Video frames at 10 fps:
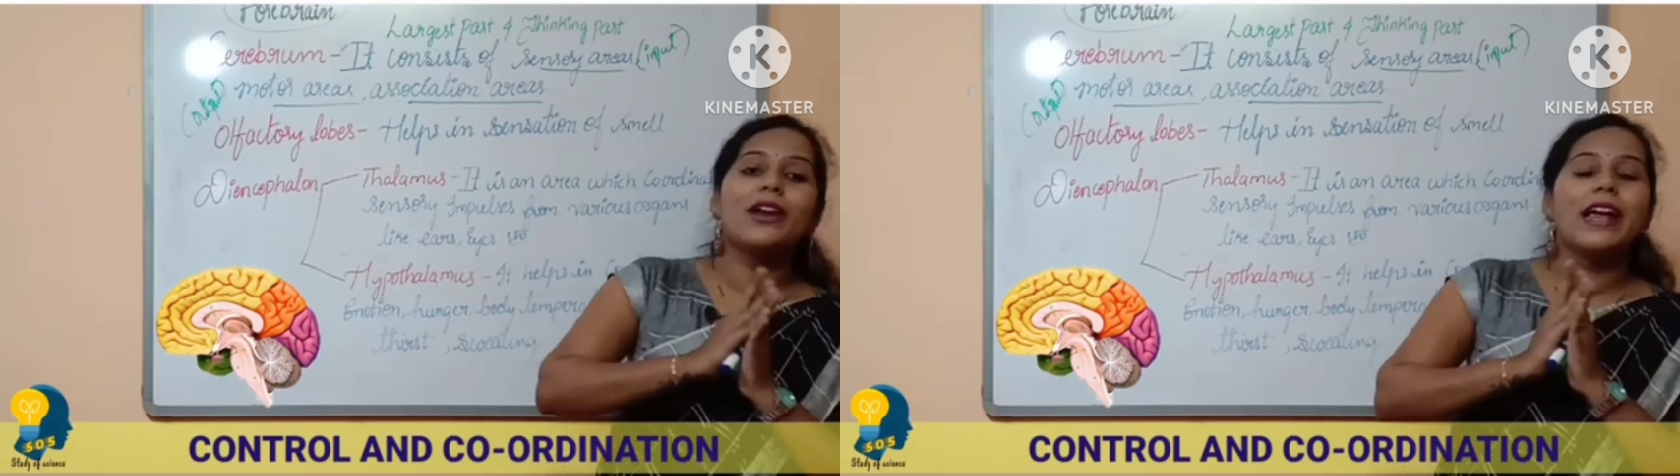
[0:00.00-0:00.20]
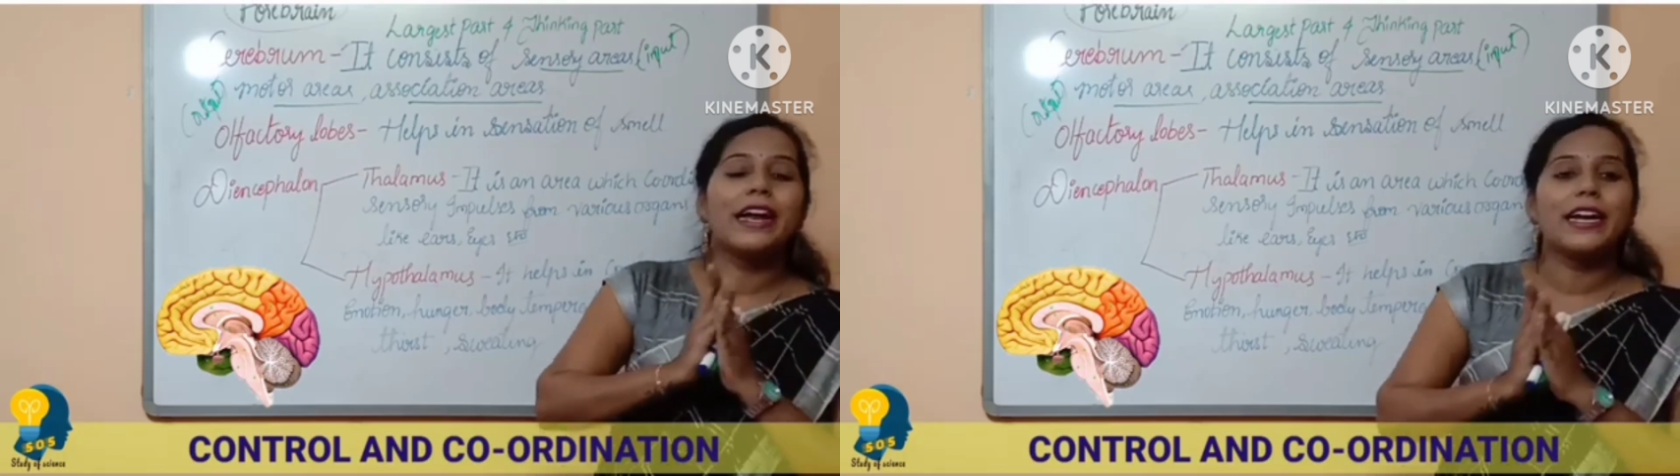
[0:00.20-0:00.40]

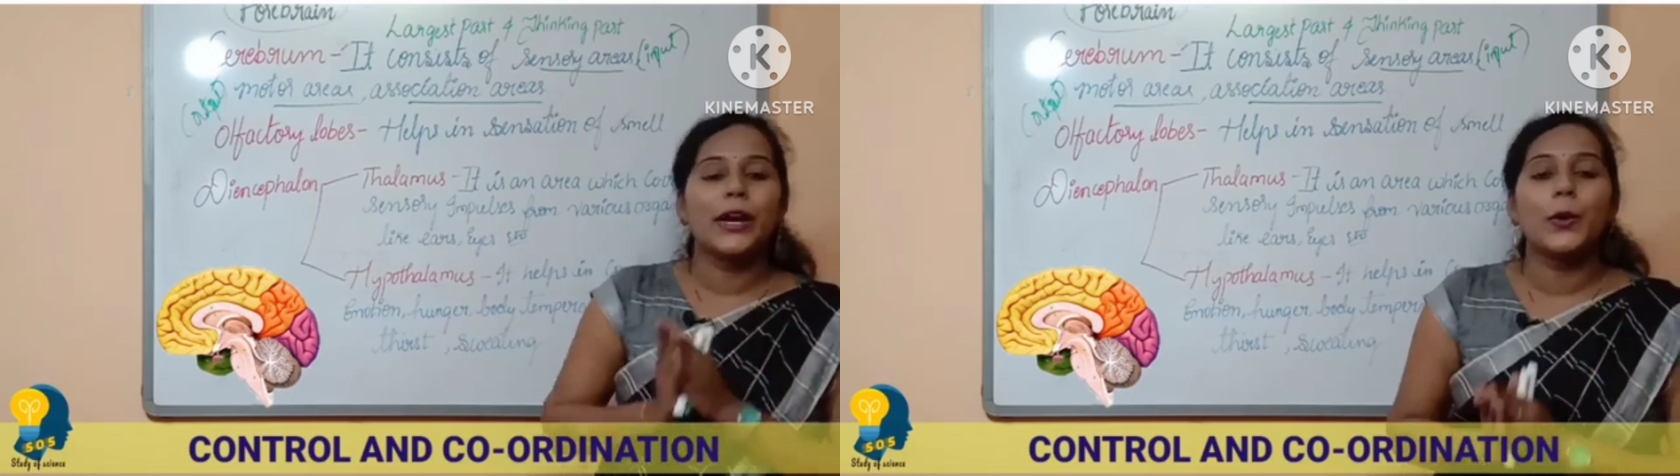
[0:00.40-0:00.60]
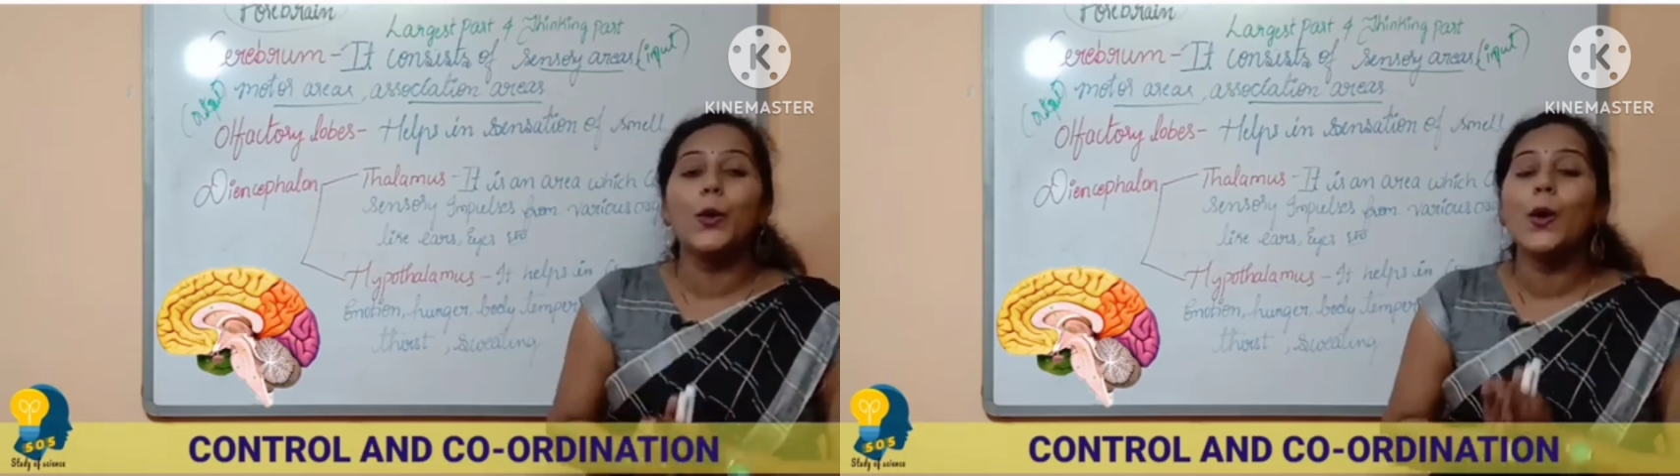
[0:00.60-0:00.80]

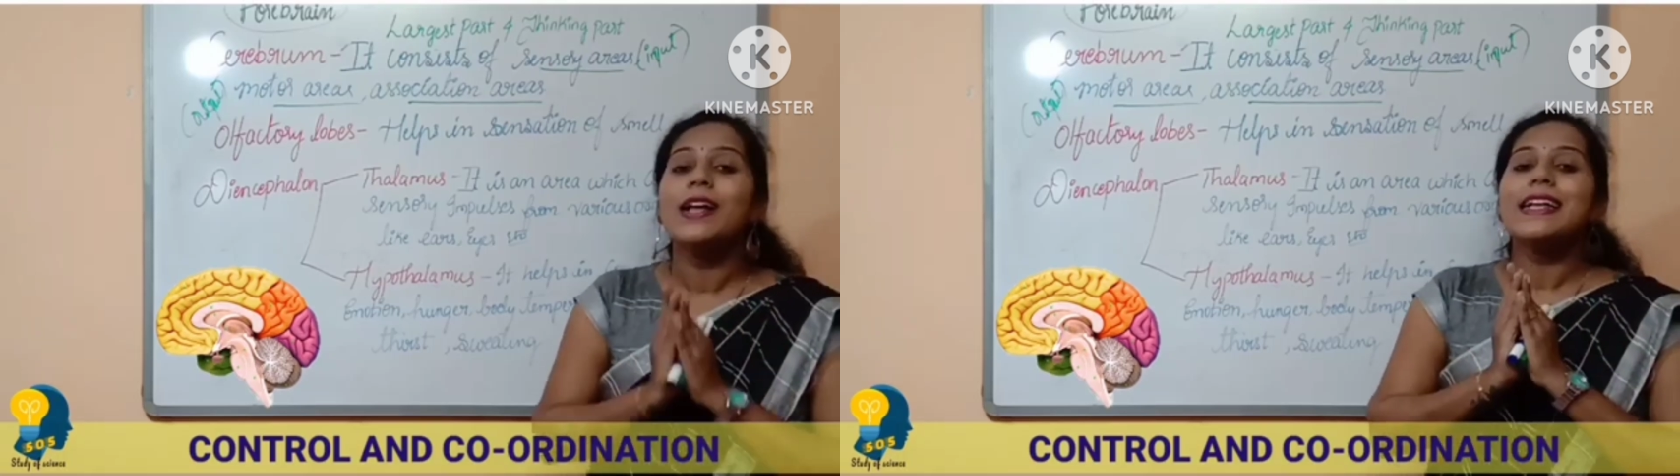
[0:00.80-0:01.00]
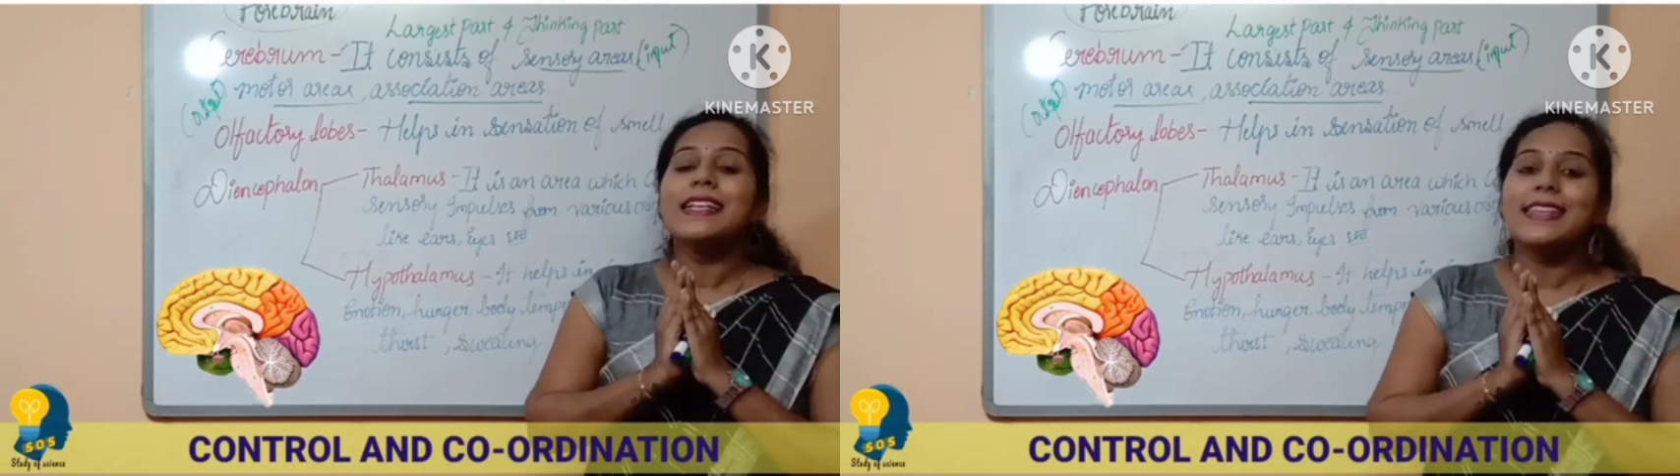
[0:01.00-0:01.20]
related to
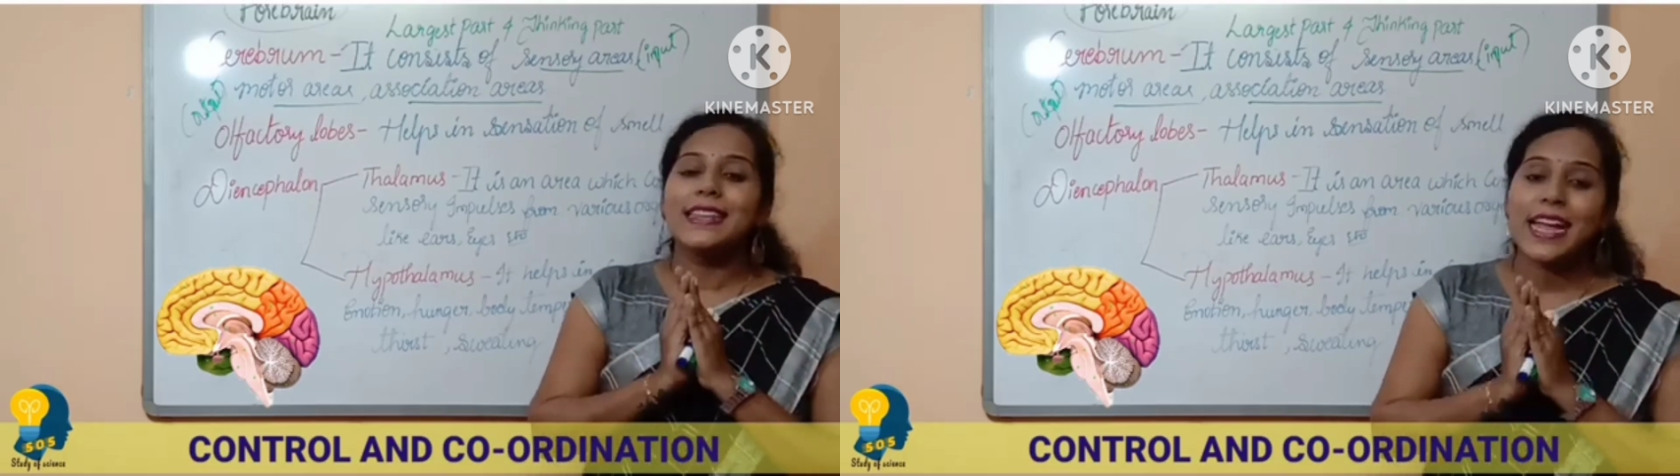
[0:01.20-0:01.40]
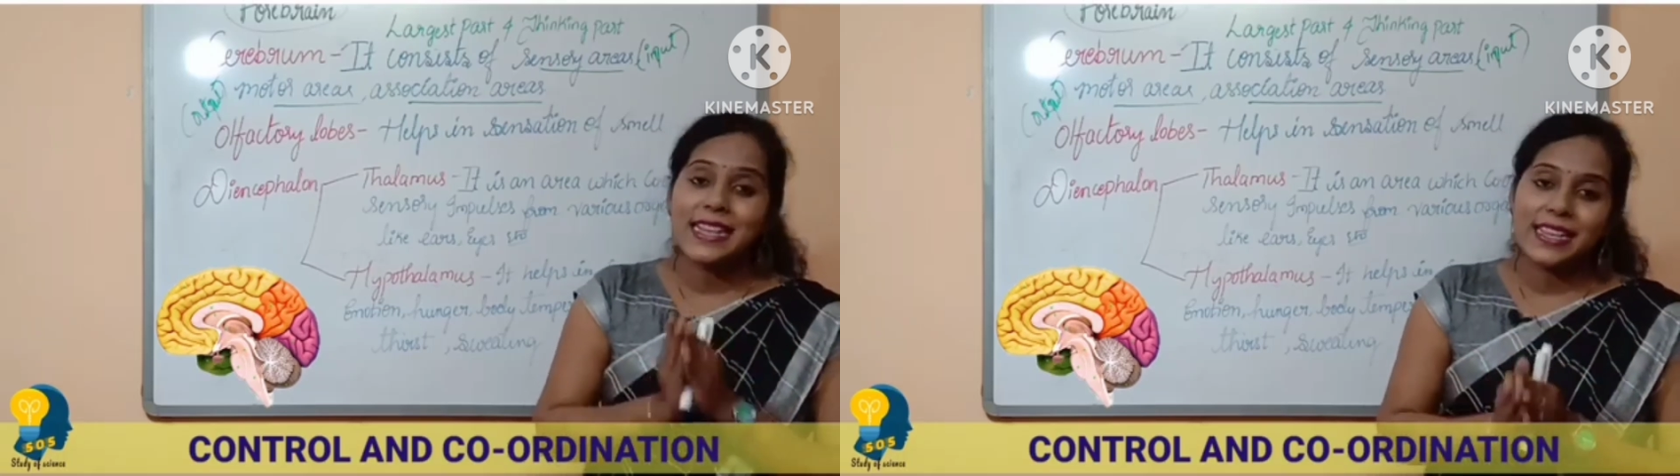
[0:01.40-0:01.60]

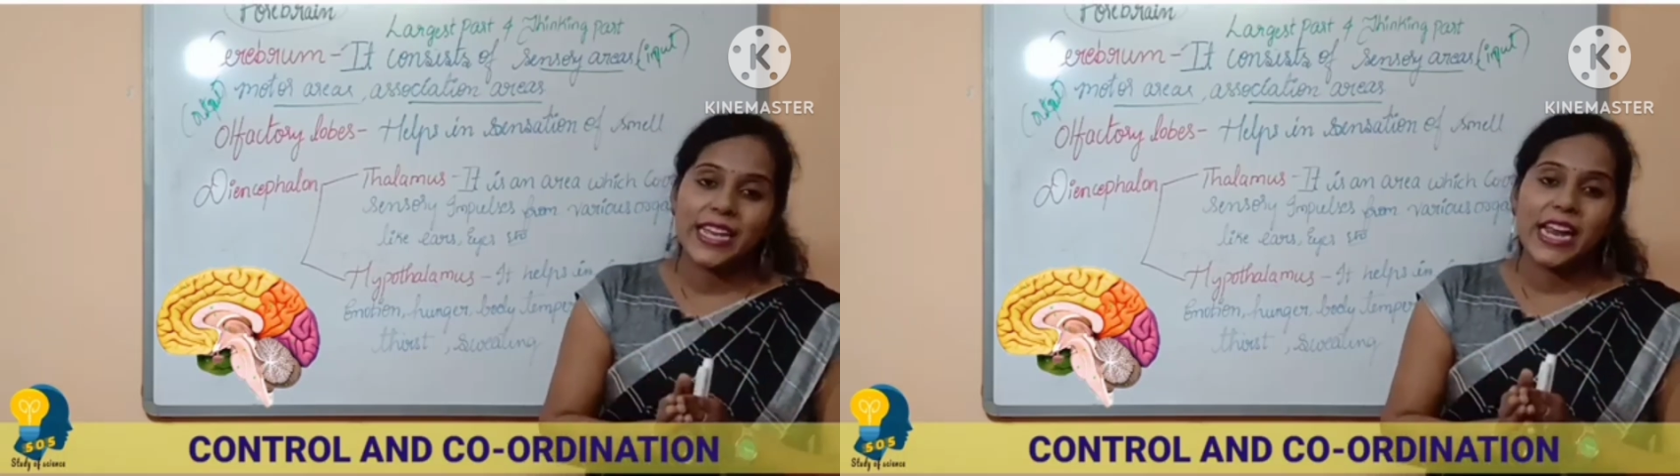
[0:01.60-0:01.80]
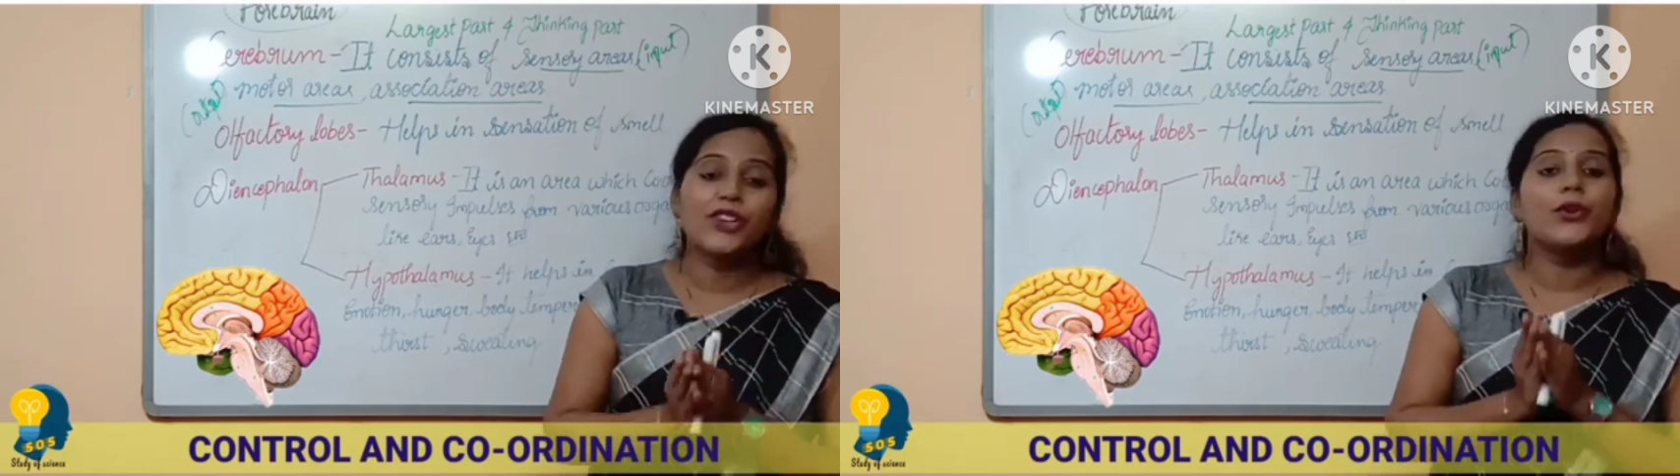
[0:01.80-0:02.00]

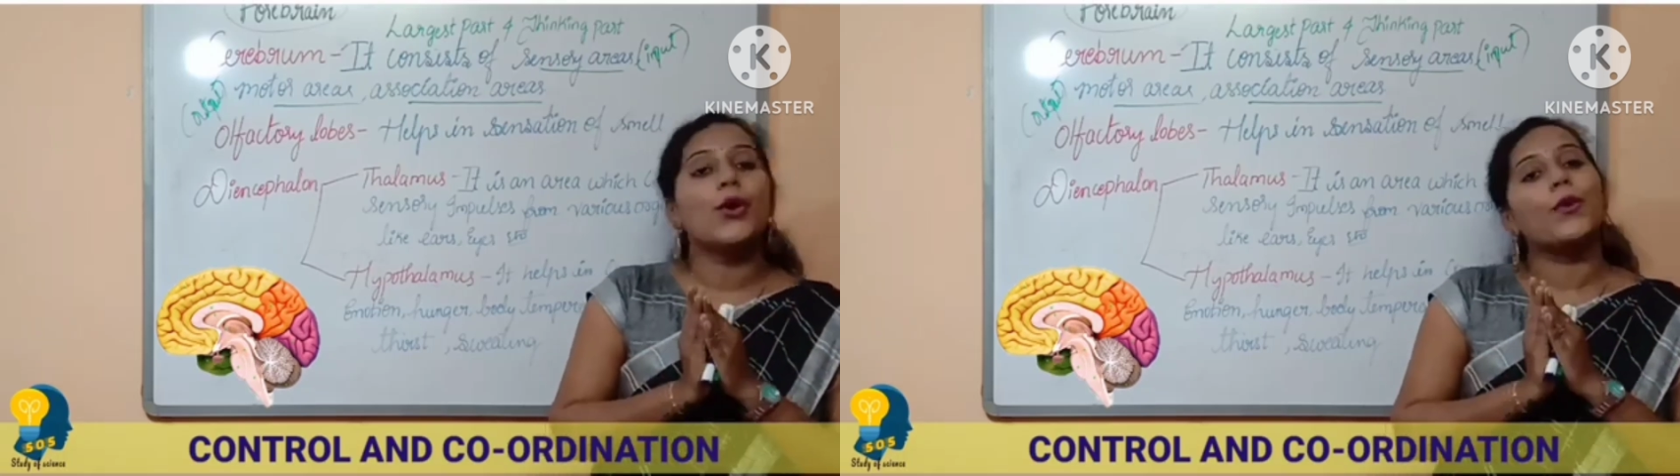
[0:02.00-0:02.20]
sensation